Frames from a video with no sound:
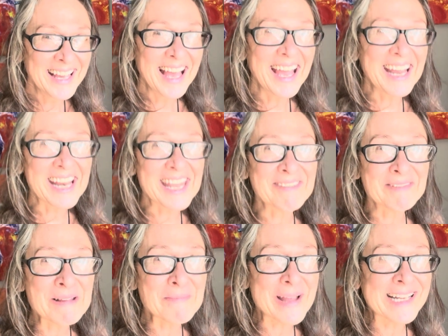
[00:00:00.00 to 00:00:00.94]
I had
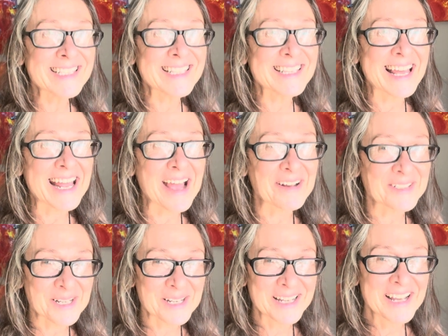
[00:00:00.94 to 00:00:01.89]
3 beds in that
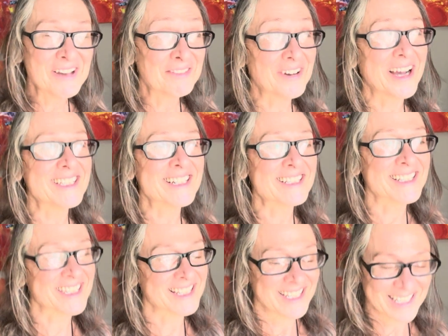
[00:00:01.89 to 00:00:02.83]
house, finally.